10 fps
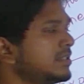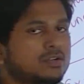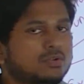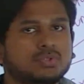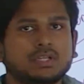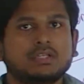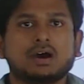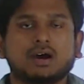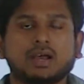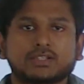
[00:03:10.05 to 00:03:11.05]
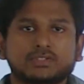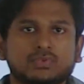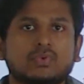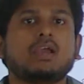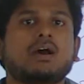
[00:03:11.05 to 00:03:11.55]
that question is
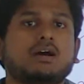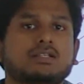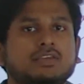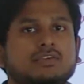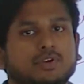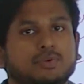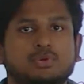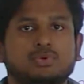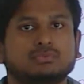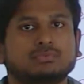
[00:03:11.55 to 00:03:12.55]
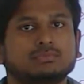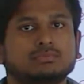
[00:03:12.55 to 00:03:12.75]
actually asking from you.